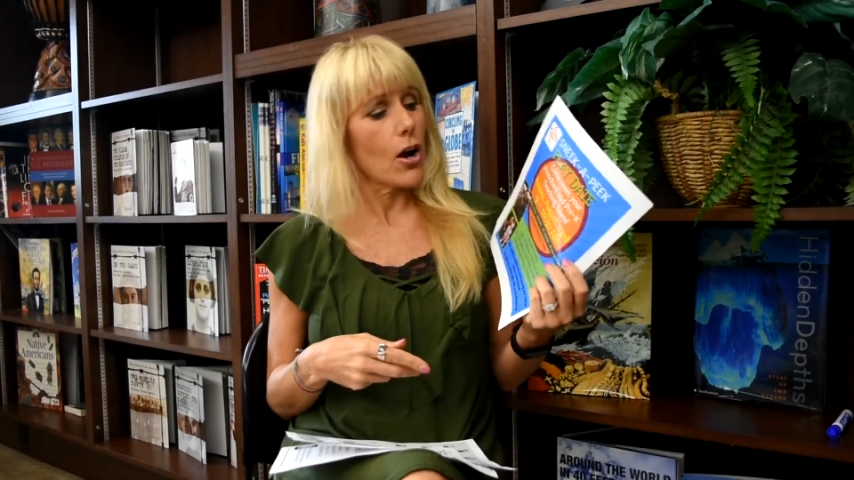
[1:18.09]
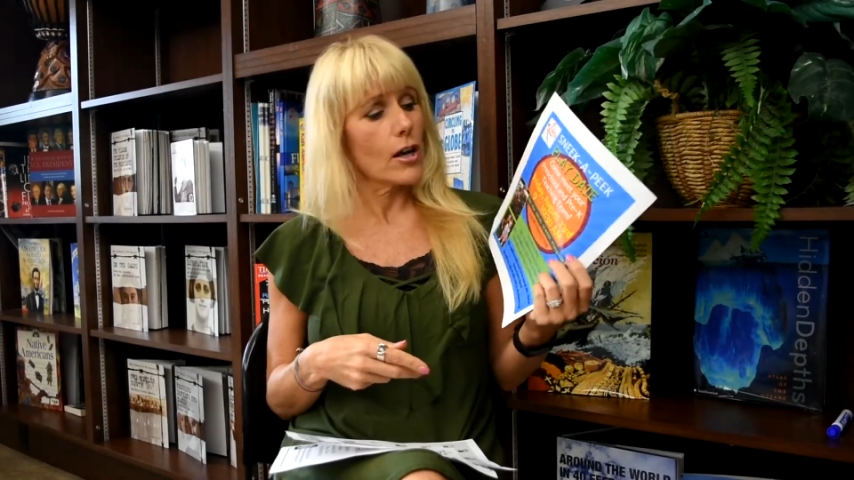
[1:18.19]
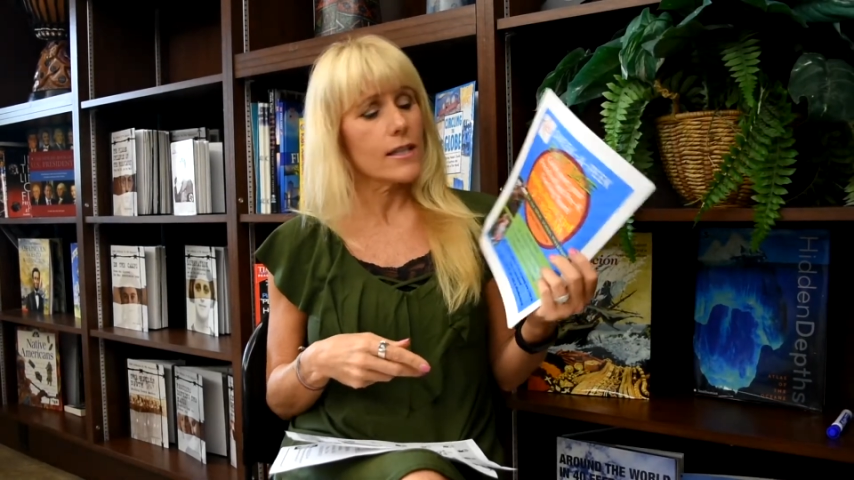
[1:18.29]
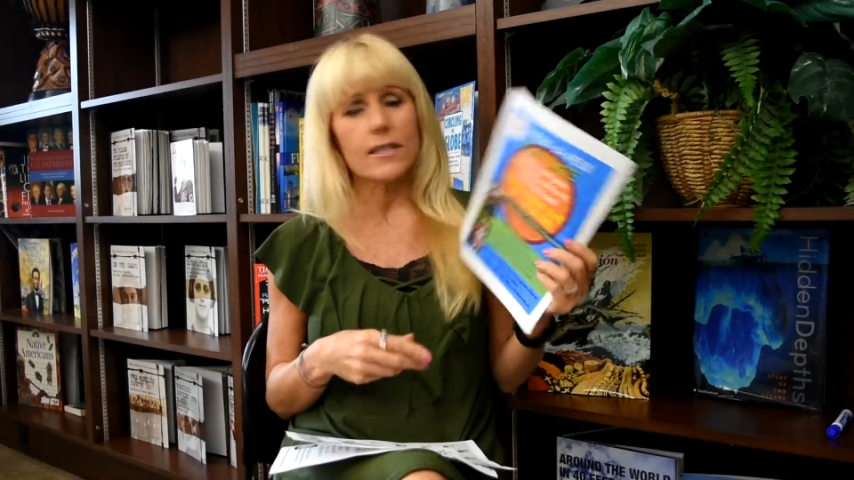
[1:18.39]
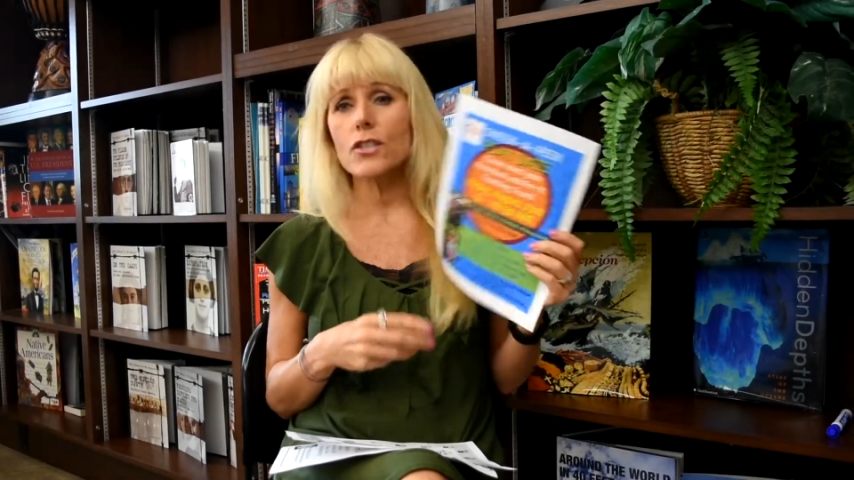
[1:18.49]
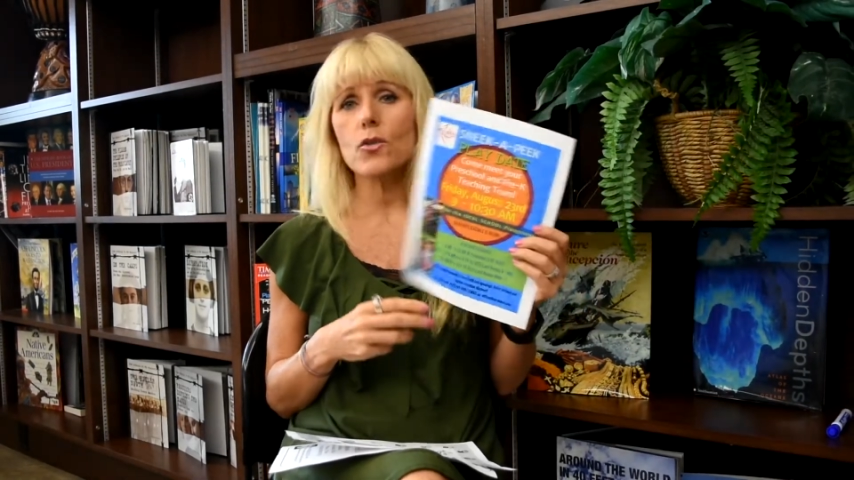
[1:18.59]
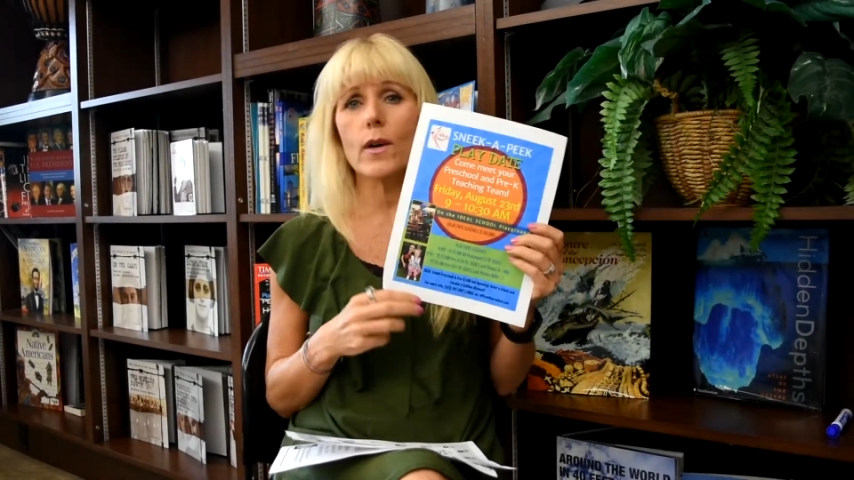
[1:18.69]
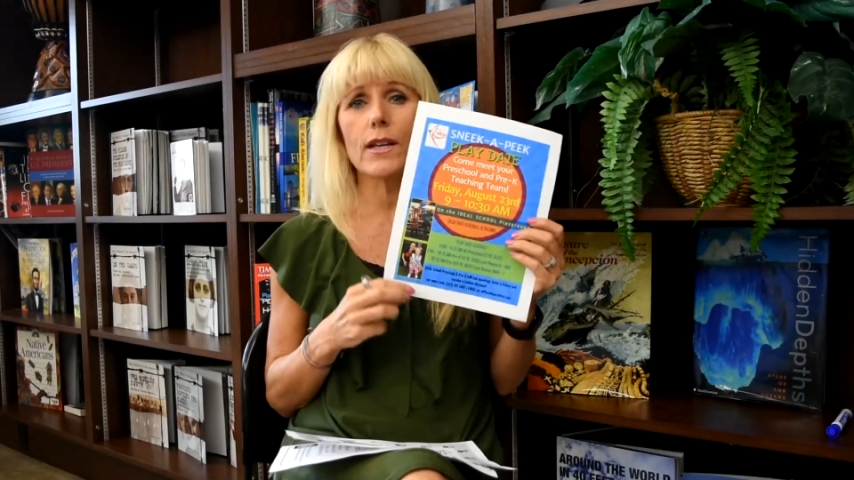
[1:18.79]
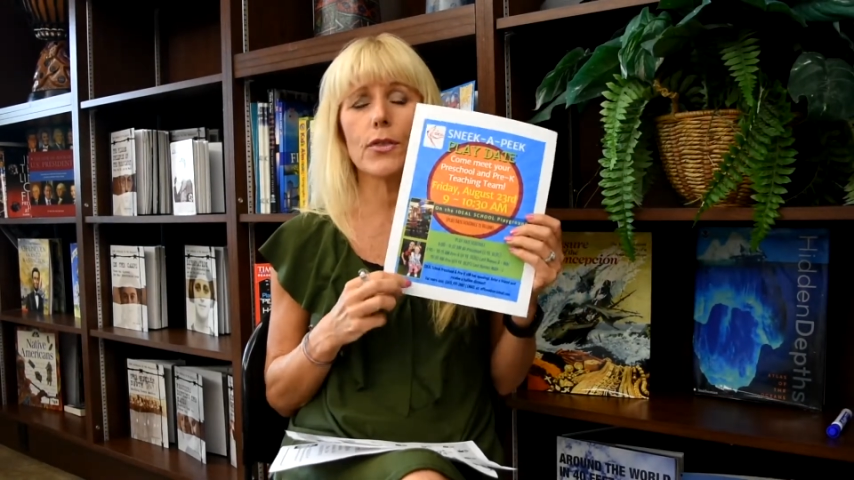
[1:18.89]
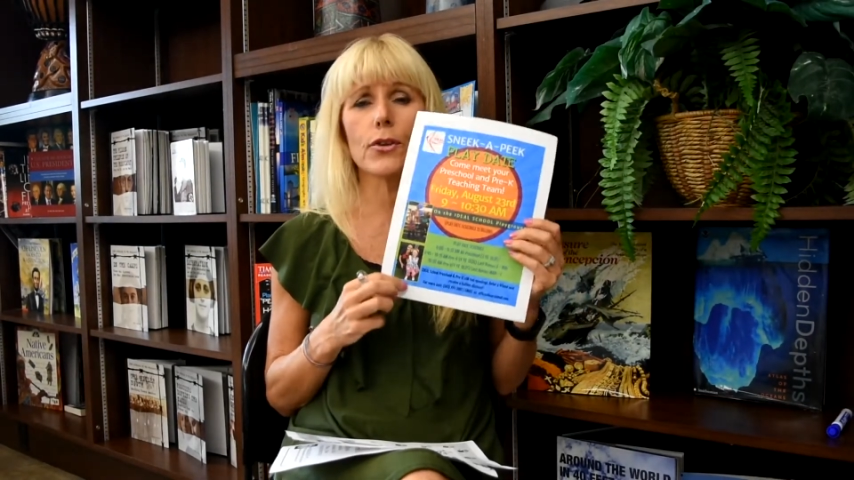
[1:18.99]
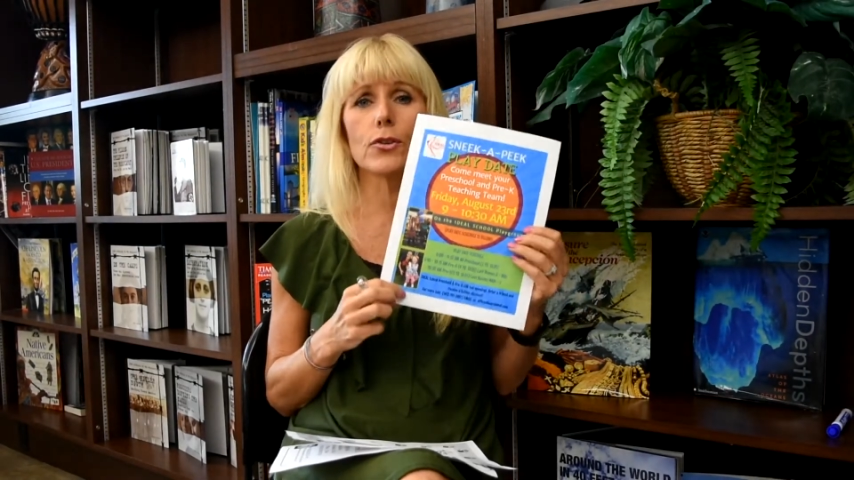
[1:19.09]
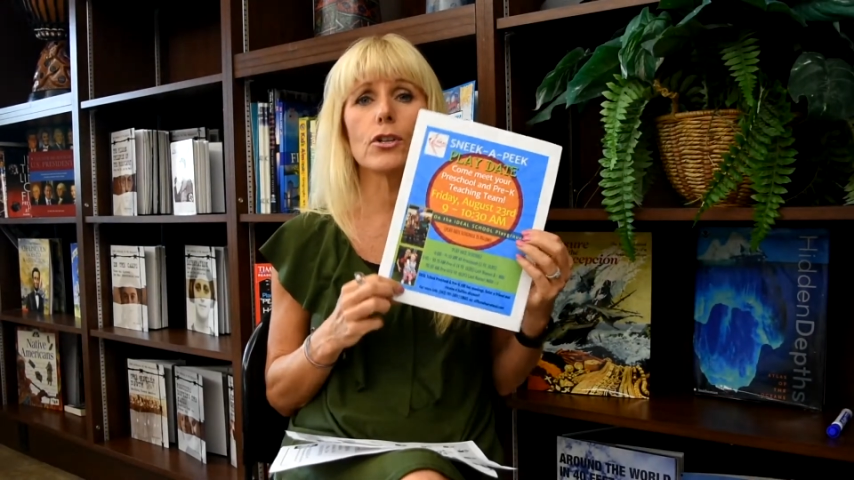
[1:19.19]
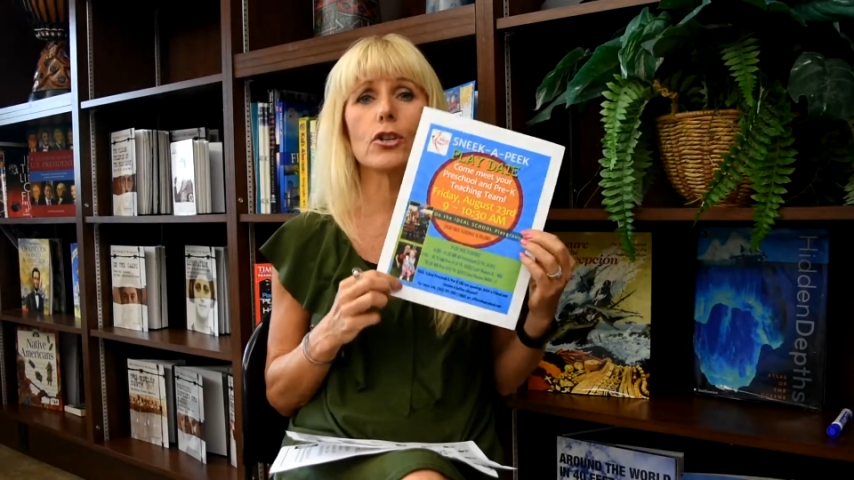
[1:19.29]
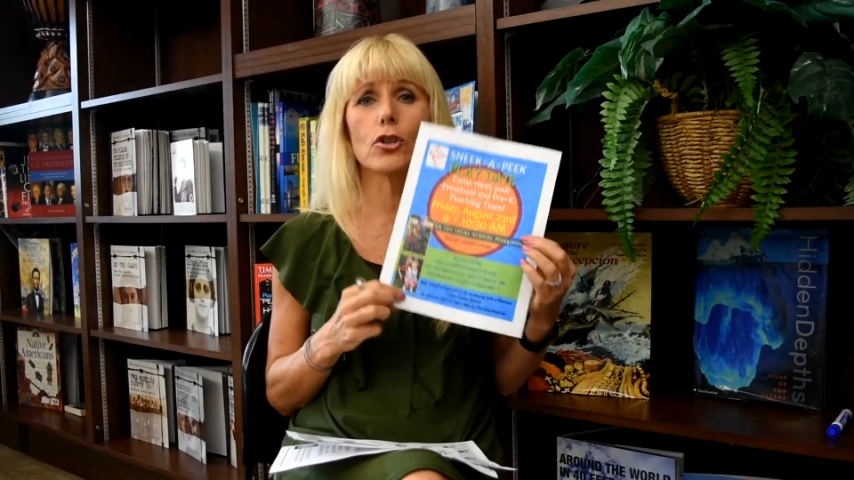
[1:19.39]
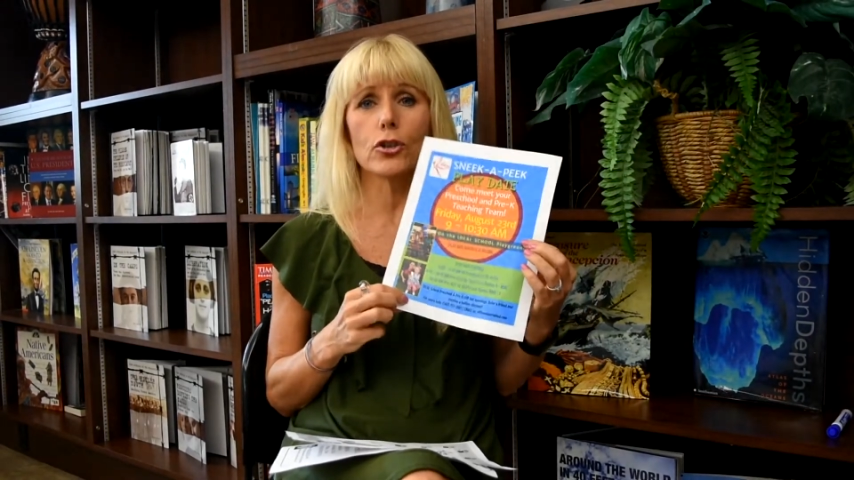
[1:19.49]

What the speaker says: August the 23rd,